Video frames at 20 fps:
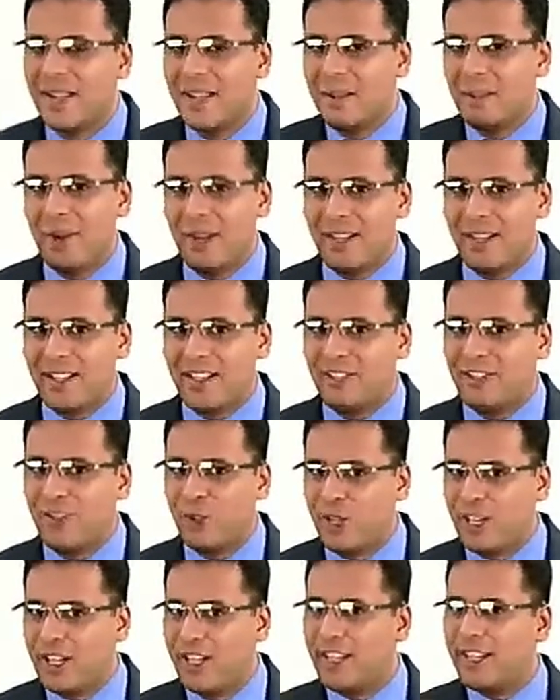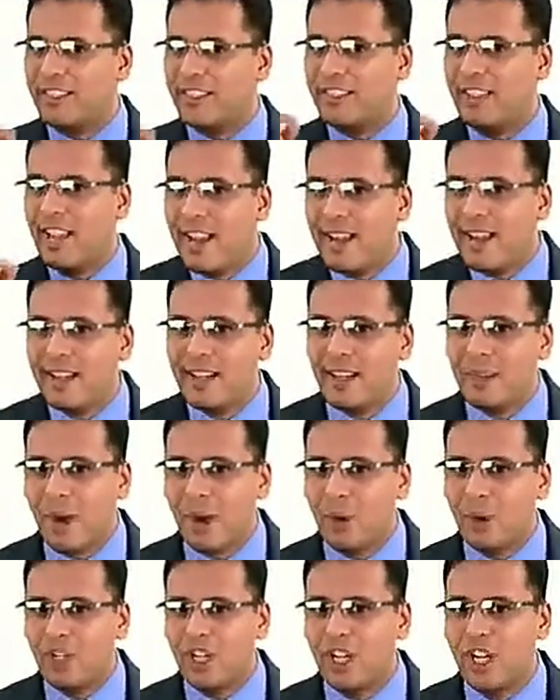But if you really think
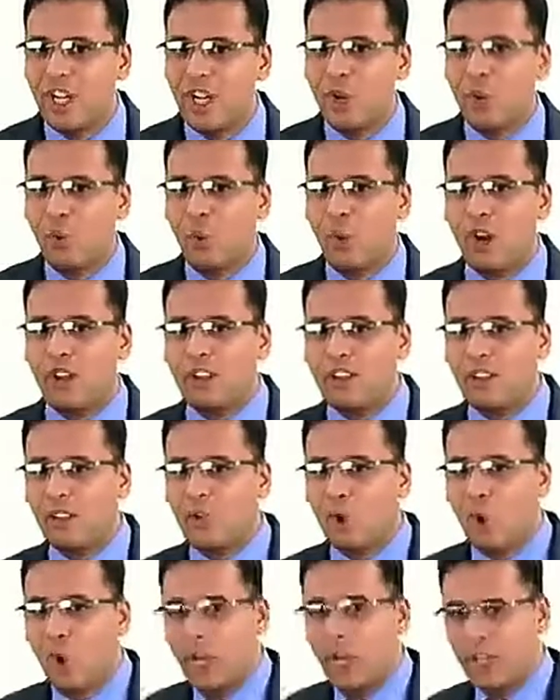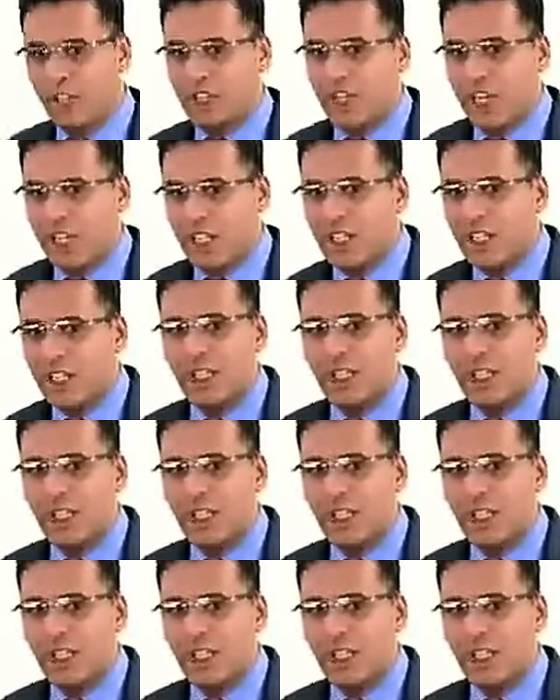about what is a collision,